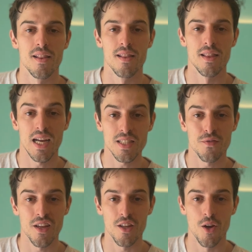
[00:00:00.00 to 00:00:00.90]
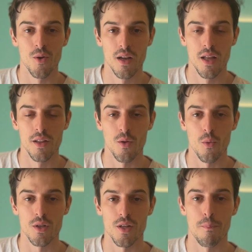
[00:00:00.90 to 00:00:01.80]
Last video, there
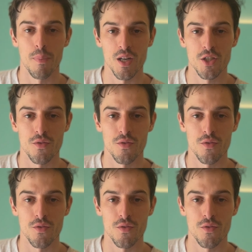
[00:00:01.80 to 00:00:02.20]
was a bunch of